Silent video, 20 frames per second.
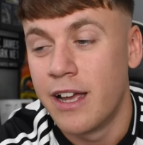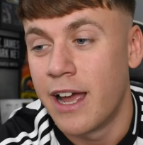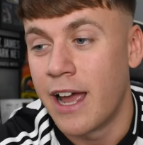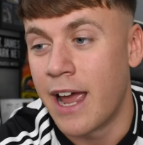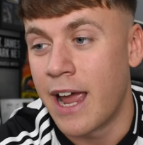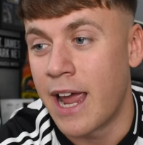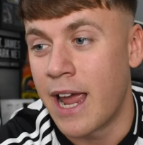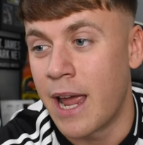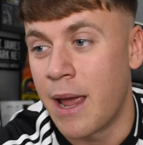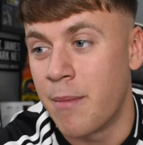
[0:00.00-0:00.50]

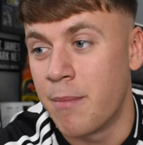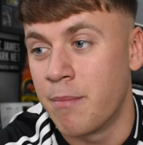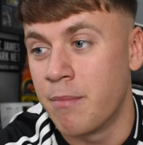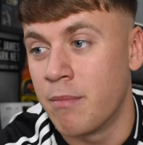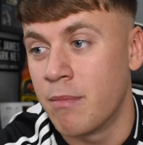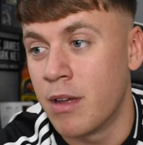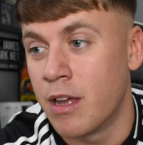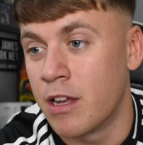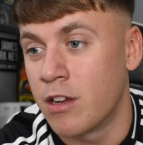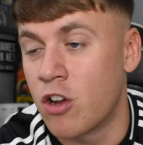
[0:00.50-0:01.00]

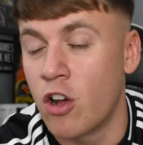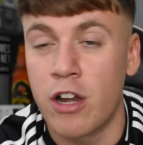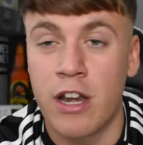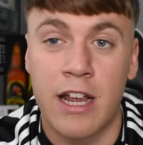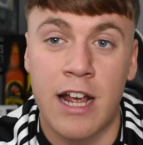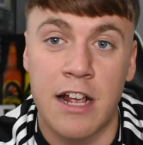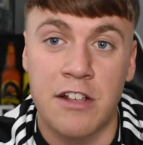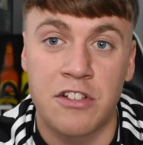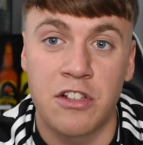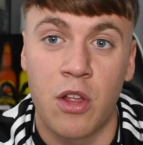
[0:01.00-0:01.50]
And got
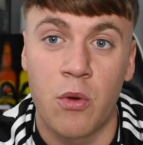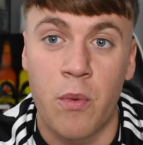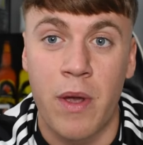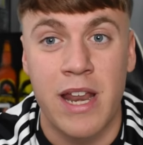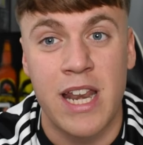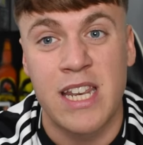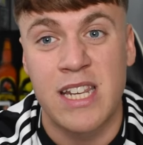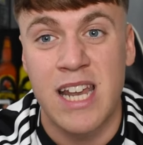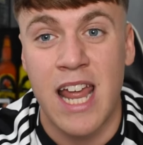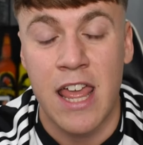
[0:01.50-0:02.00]
Newcastle a
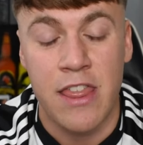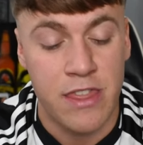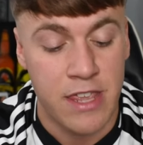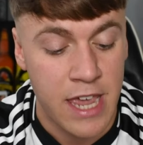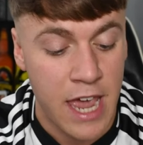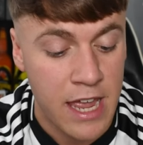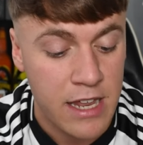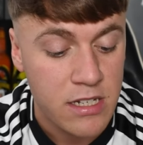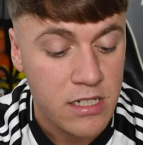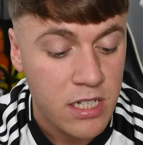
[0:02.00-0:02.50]
win in
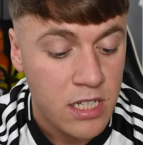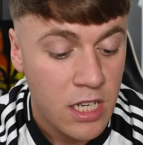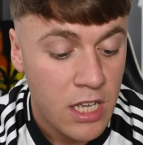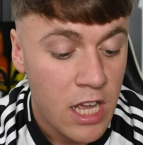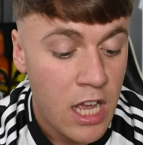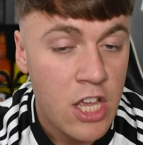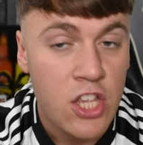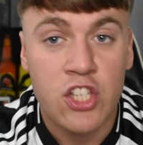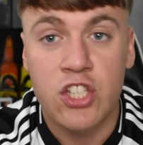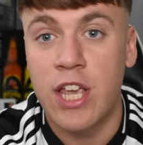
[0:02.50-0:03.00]
the end.
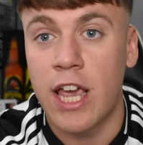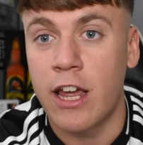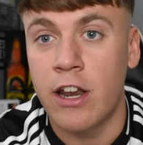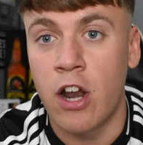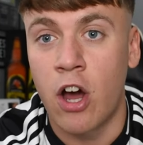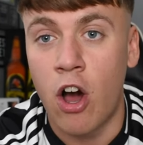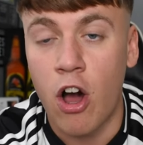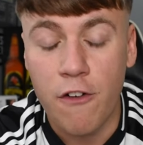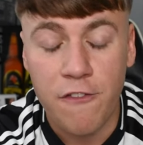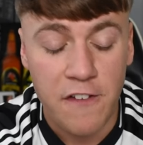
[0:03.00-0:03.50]
Second
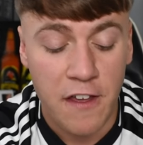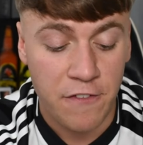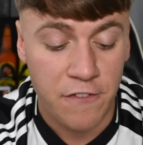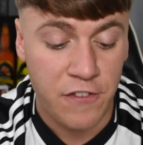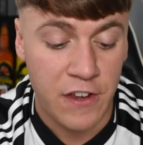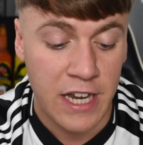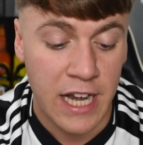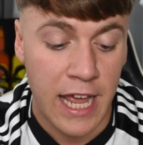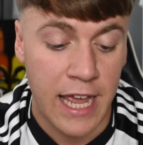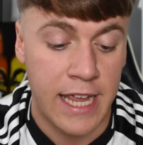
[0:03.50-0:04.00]
half, I
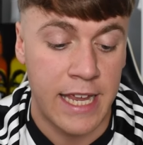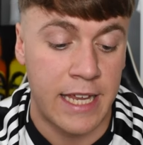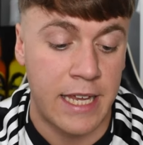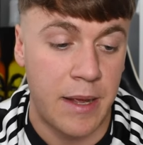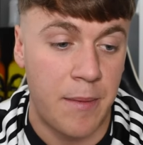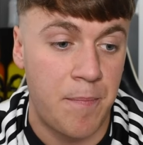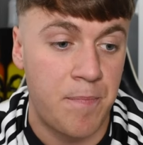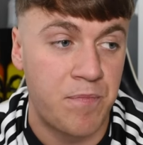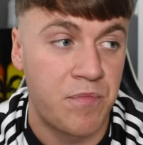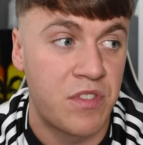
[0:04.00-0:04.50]
feel like
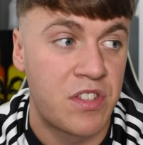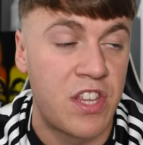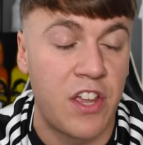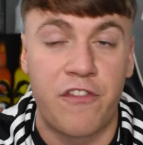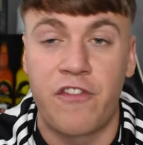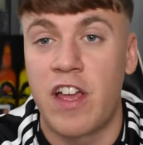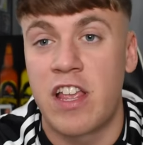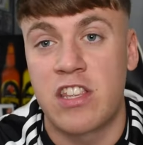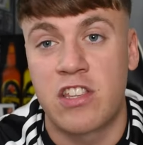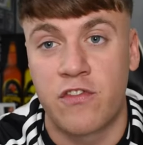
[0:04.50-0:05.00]

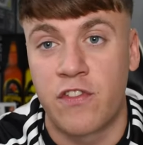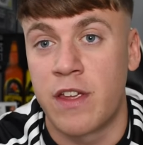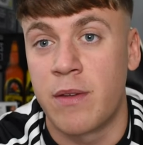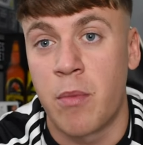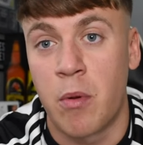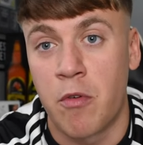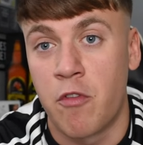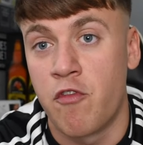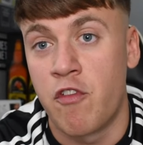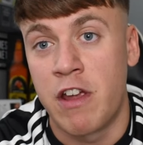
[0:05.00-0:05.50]
defensively
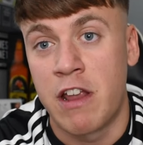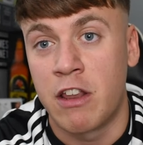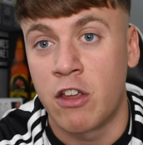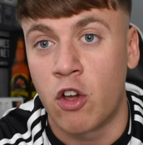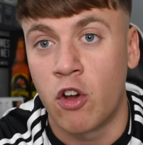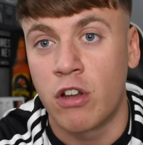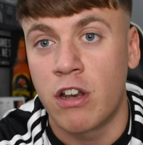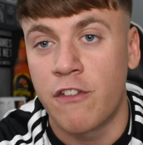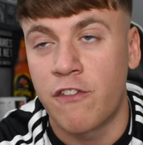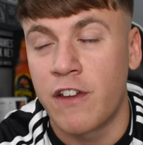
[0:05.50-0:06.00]
we were really
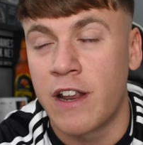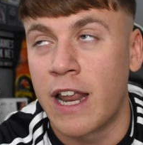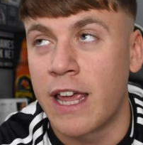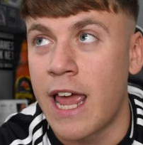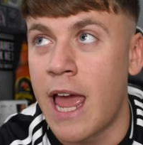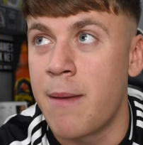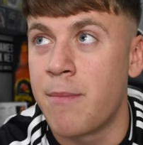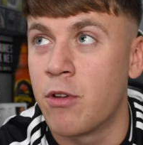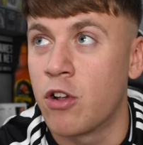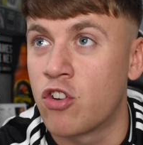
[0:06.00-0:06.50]
good. I feel like
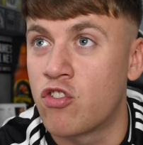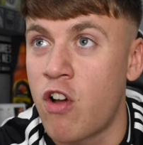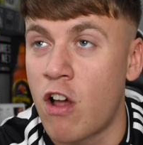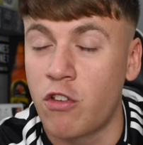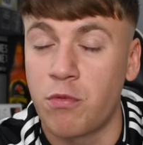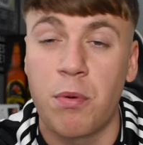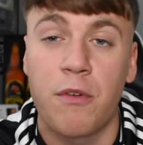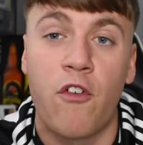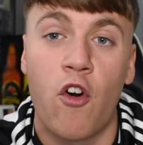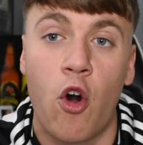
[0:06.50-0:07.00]
Emil
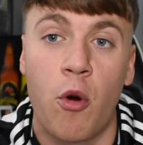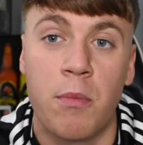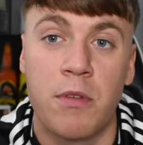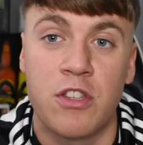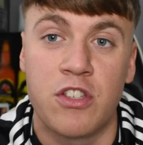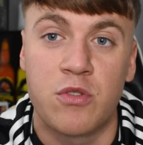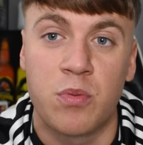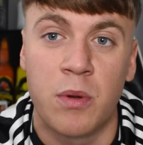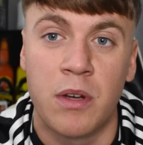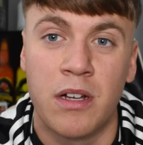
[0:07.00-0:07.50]
Cross'
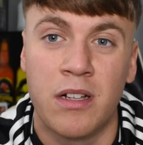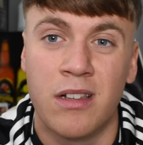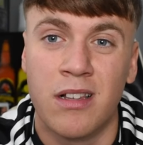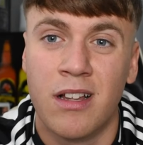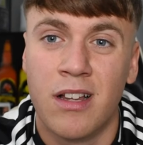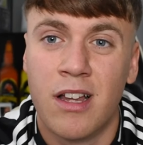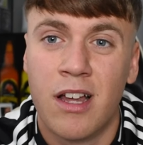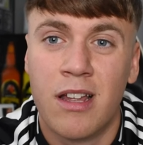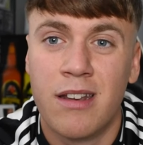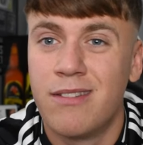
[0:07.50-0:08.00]
performance will
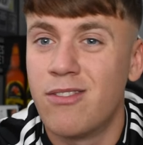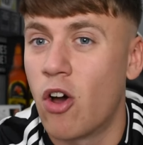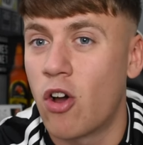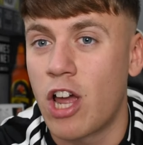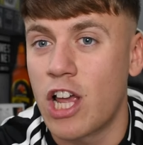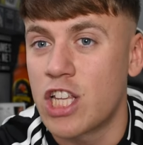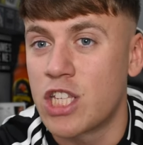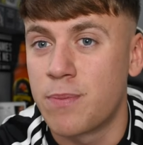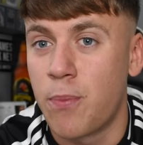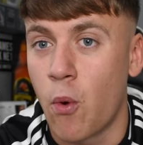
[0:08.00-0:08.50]
not
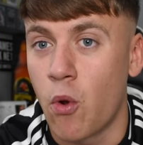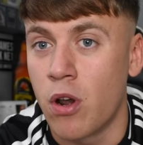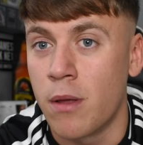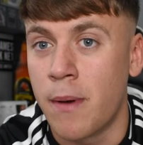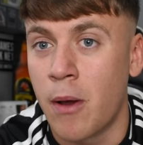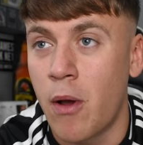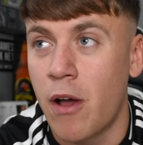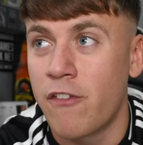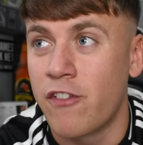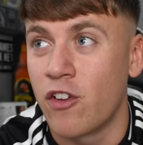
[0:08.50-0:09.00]
get spoken
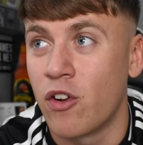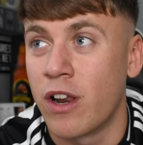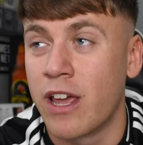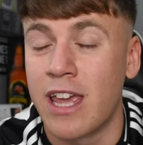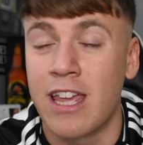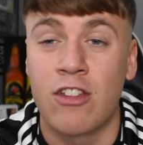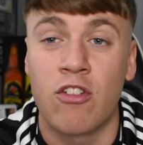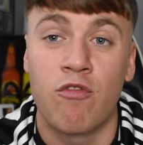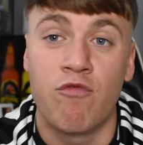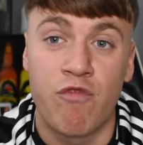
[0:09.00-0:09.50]
about. I feel like
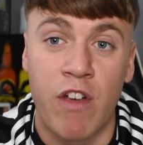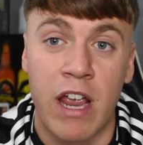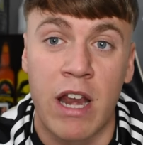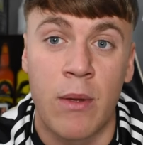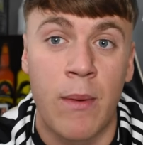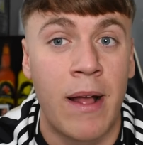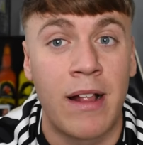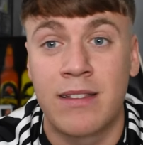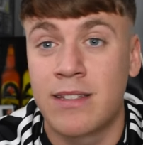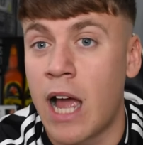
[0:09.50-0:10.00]
he done really
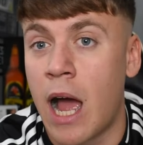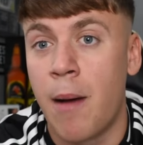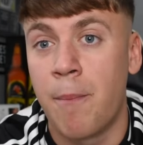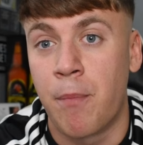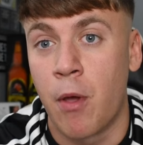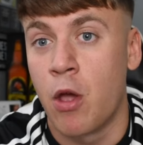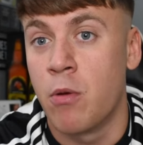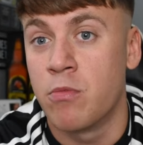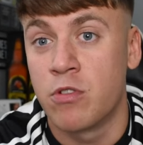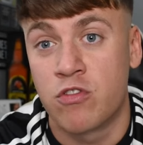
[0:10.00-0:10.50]
well. Dan
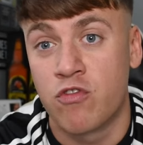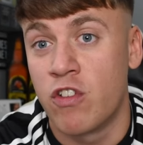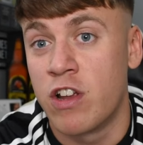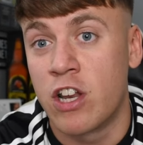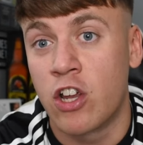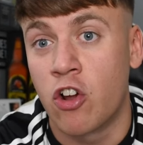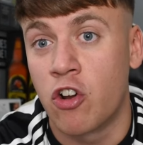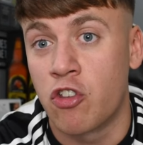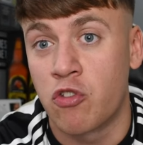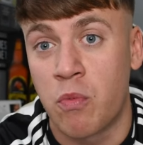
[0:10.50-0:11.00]
Byrne was
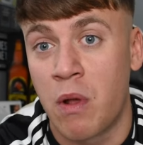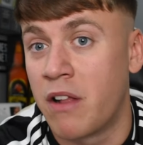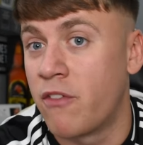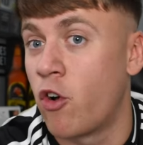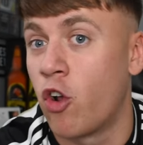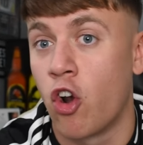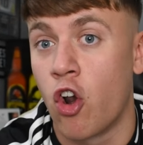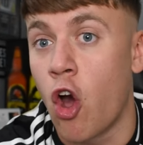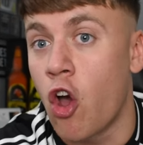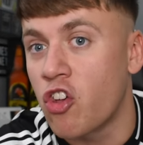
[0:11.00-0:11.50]
really good as well. I
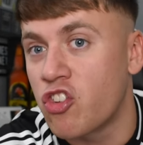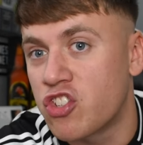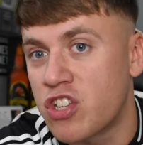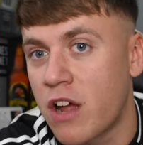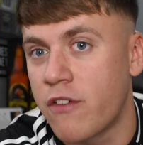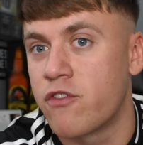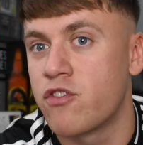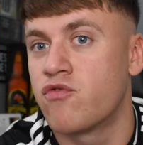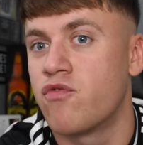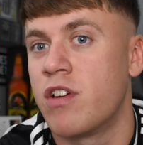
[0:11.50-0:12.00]
thought
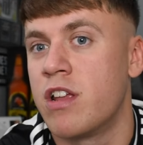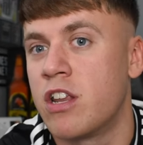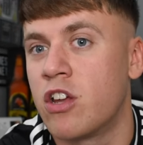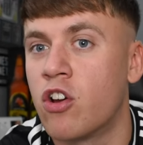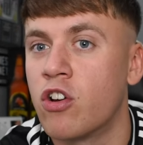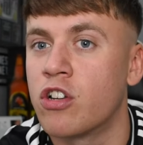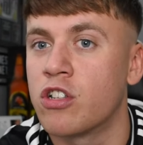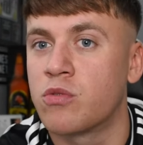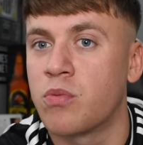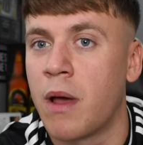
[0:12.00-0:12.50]
Longstaff was really
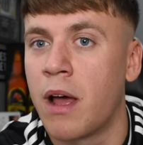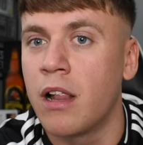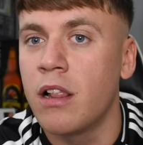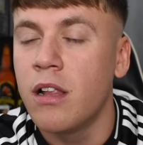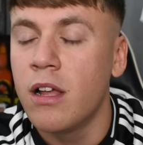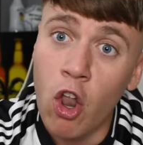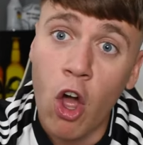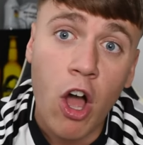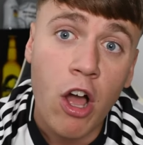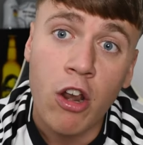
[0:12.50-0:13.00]
good as well.
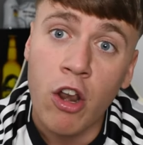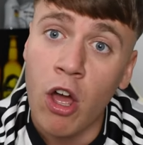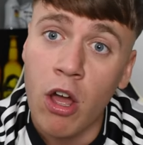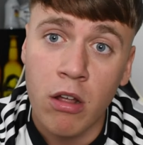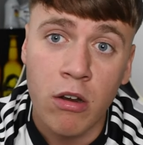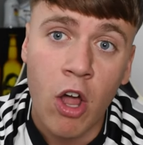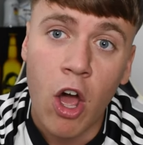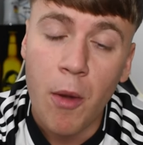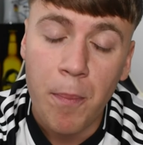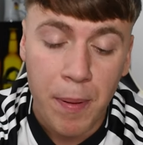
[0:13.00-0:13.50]
A
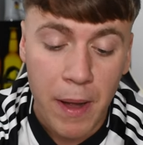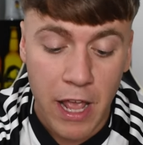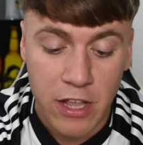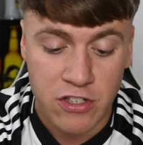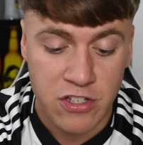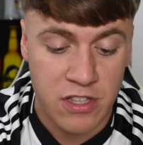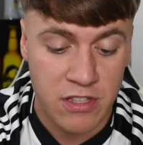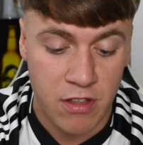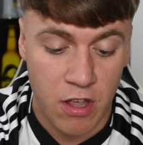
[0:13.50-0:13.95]
lot of players